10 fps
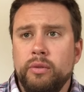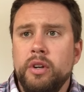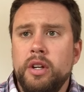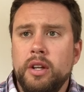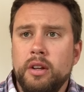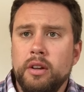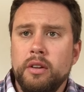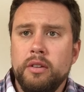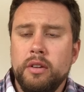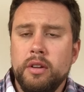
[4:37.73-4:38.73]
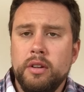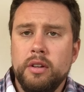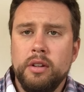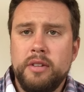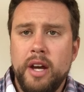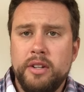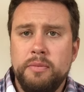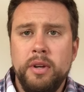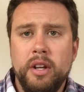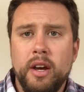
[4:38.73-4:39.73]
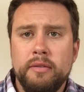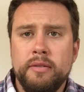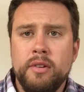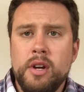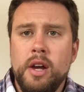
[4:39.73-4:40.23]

reading the attached PDF.